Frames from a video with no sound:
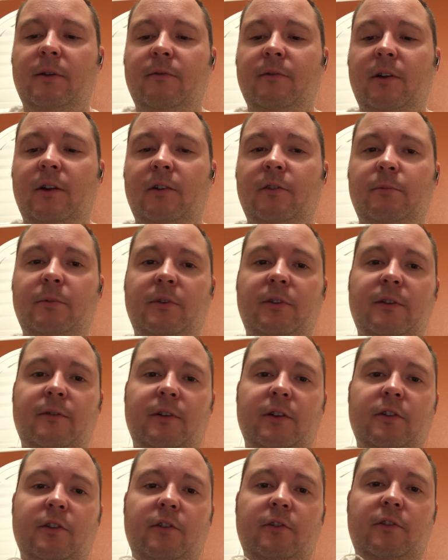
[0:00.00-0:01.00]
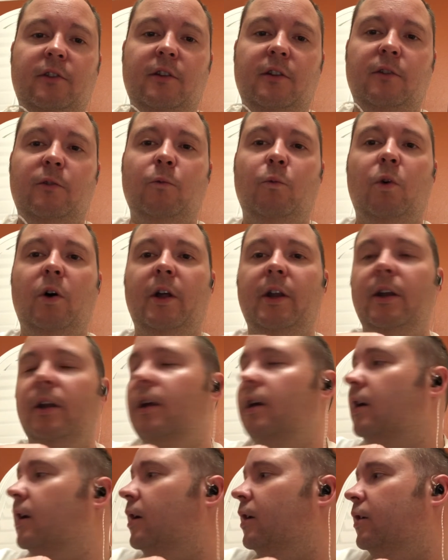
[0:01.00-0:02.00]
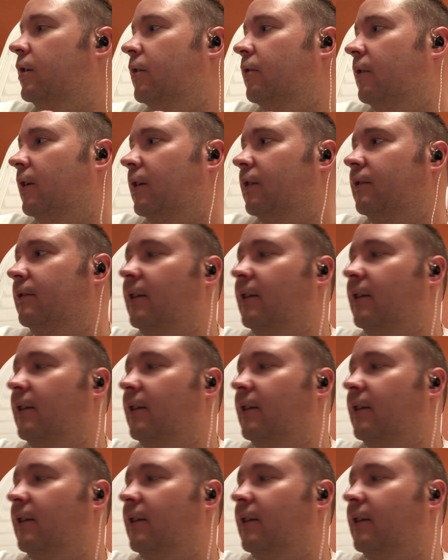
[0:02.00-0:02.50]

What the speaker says: very specific just to this one unit.